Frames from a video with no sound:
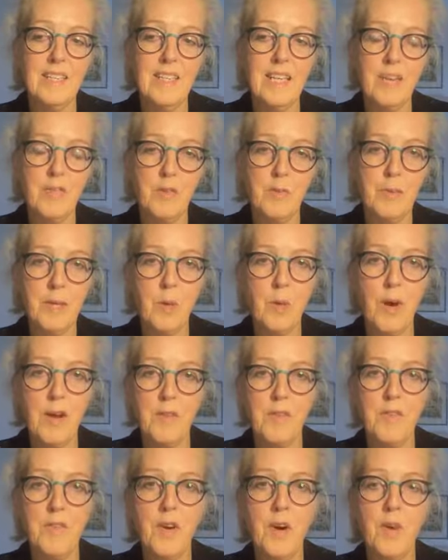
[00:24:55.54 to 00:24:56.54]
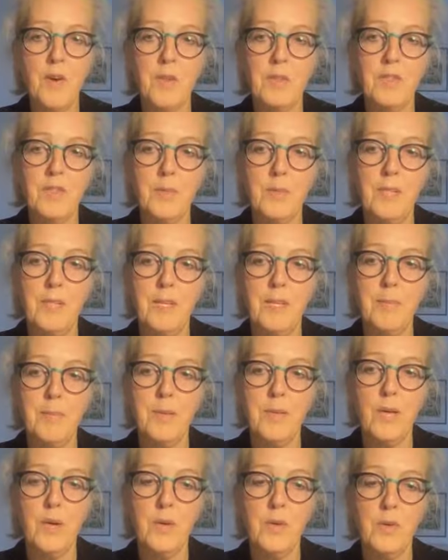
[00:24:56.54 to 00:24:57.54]
you have to be quite fast with
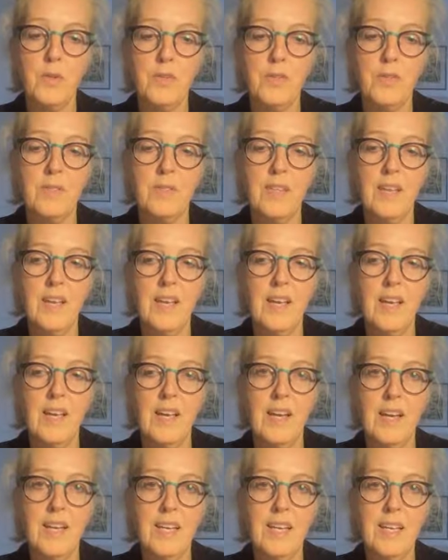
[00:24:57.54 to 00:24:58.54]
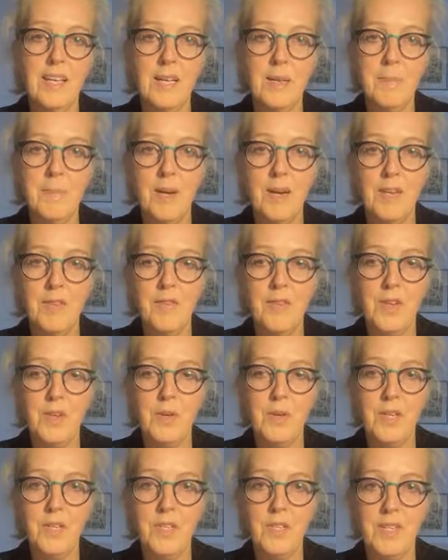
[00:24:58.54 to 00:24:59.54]
it, because in my
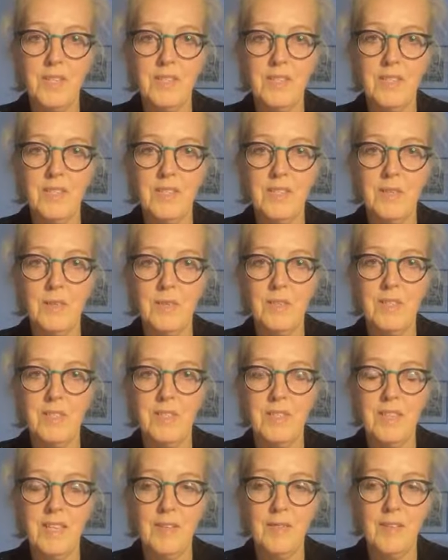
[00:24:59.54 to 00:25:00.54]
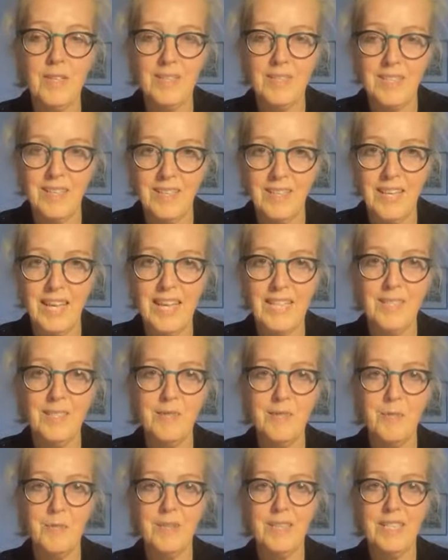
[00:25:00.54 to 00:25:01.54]
view, a judge, sort of, if it's at the
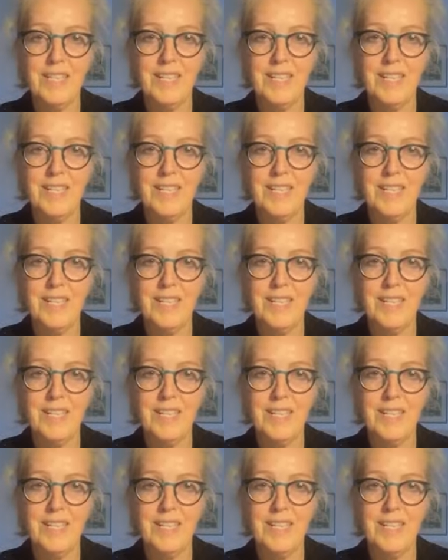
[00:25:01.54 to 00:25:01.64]
end of